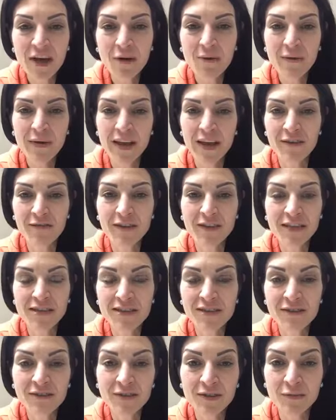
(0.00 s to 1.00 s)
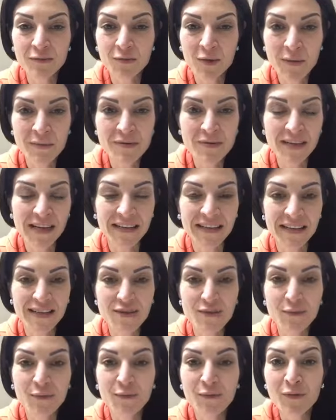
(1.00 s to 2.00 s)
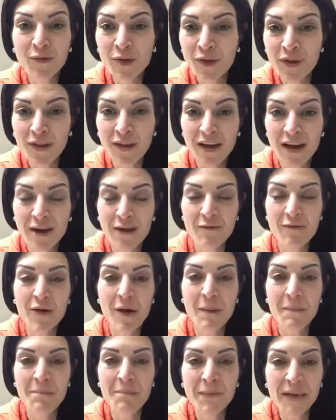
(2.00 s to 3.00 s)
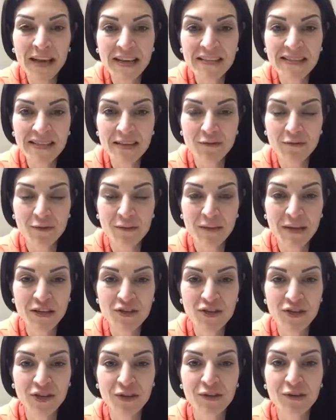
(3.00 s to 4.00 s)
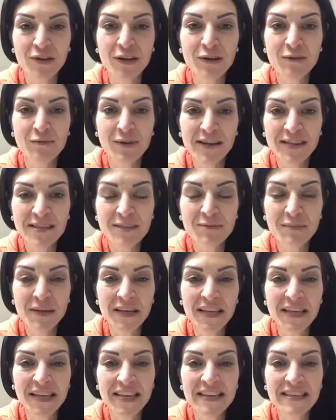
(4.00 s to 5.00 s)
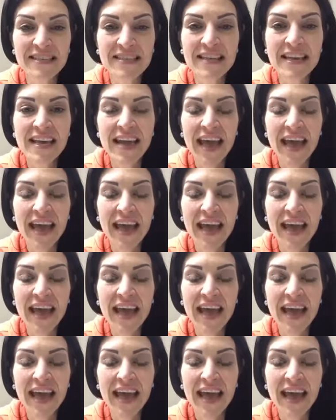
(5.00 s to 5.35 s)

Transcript: We have an exclusive website that's full of amazing information, including recipes